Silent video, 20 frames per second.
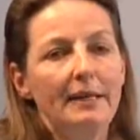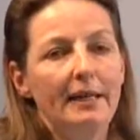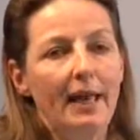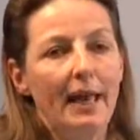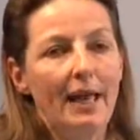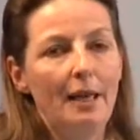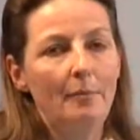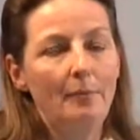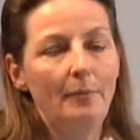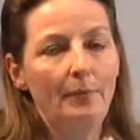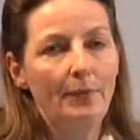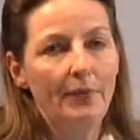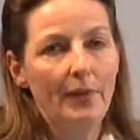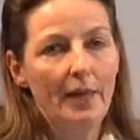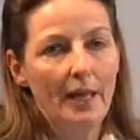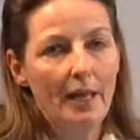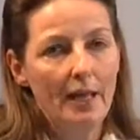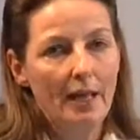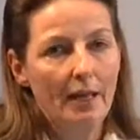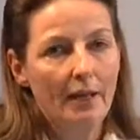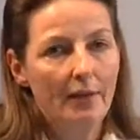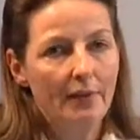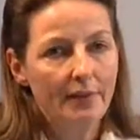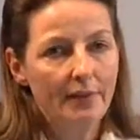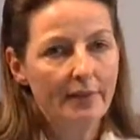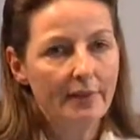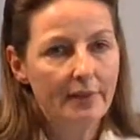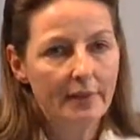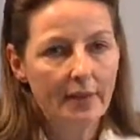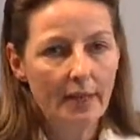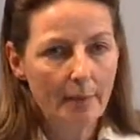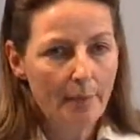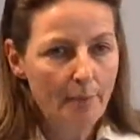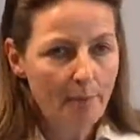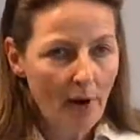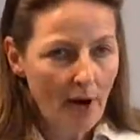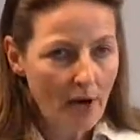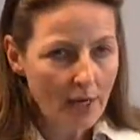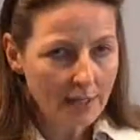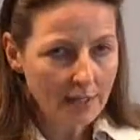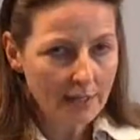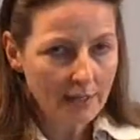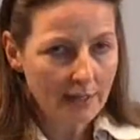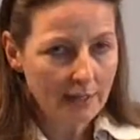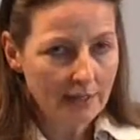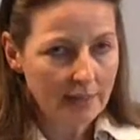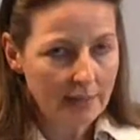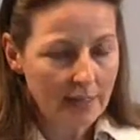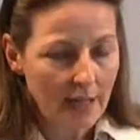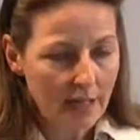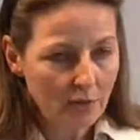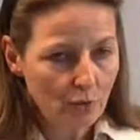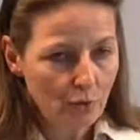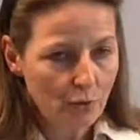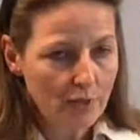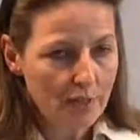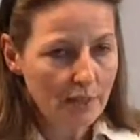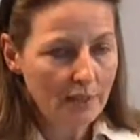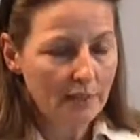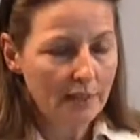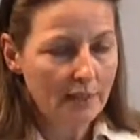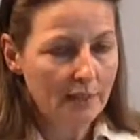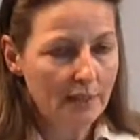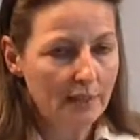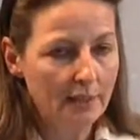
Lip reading: became a partner country